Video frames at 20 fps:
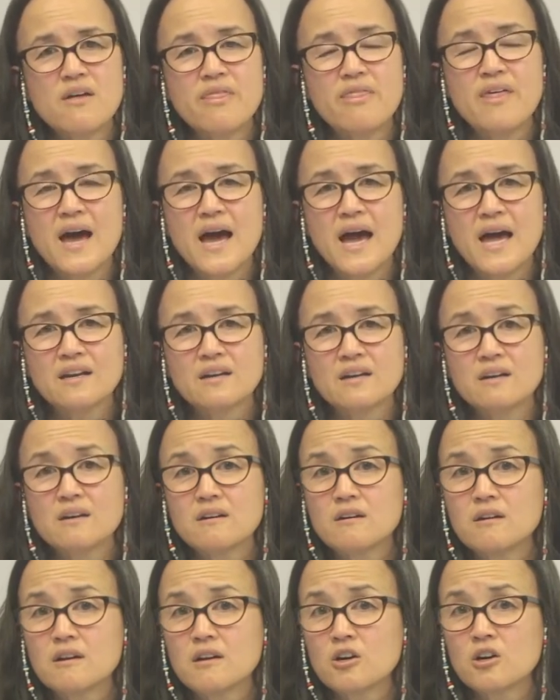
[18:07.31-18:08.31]
that
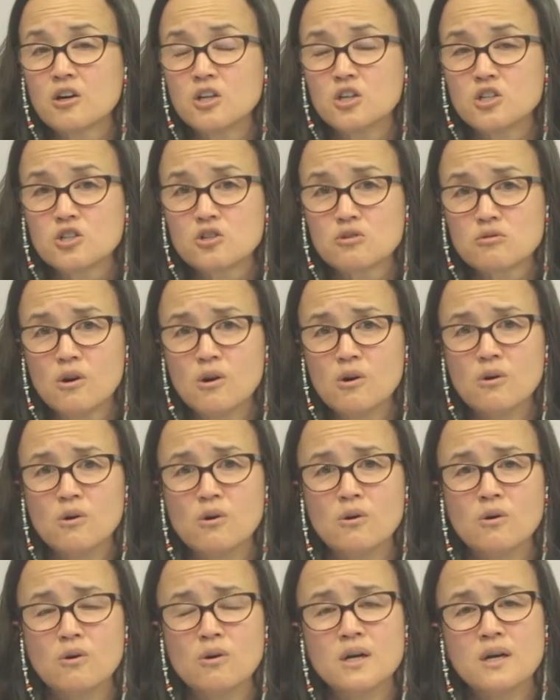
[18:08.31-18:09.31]

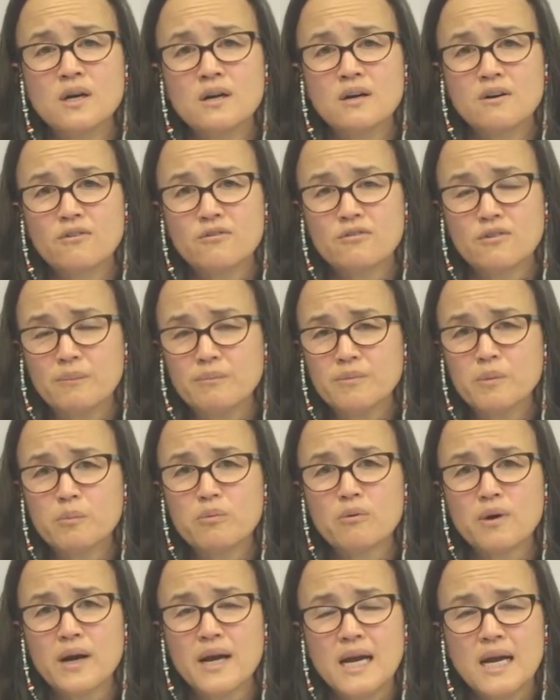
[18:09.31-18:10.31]
control from the
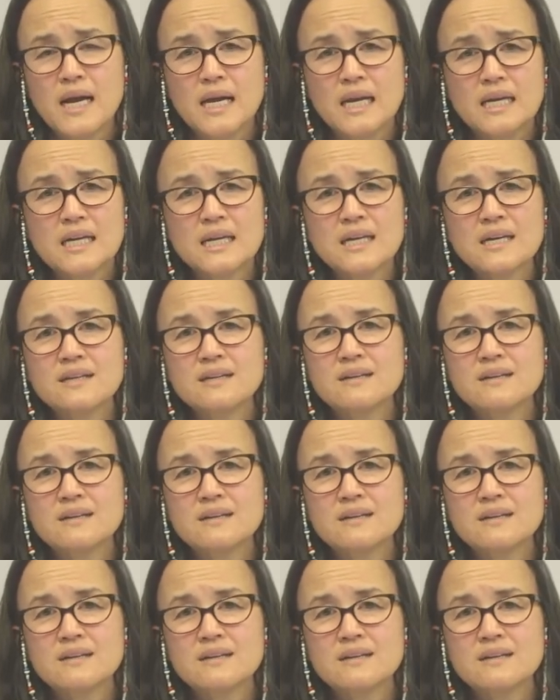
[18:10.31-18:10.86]
brain